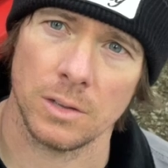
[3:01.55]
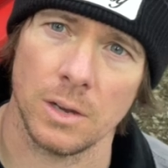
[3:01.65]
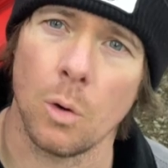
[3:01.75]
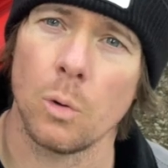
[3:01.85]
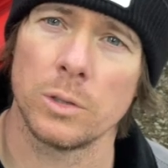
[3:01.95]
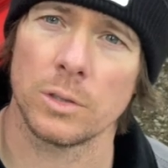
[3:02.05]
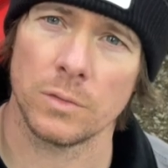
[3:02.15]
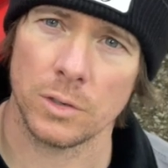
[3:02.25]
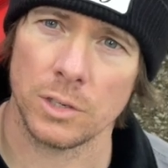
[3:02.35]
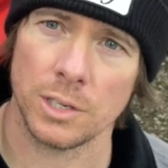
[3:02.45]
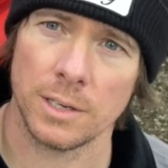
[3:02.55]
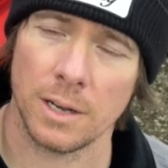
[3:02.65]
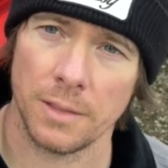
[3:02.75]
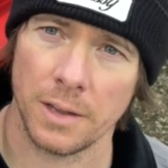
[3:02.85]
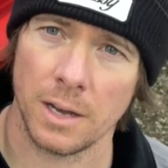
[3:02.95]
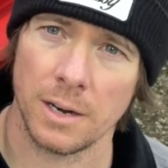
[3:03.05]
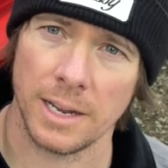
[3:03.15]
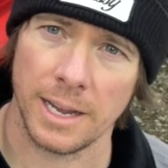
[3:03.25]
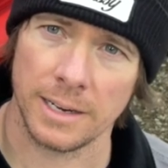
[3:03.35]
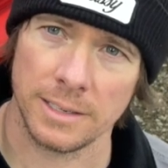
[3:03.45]
the older version on the
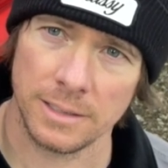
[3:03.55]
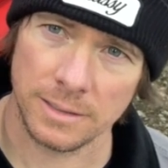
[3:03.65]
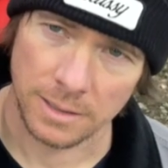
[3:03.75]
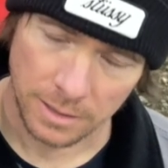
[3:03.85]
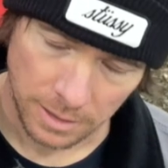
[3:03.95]
Honda Actys,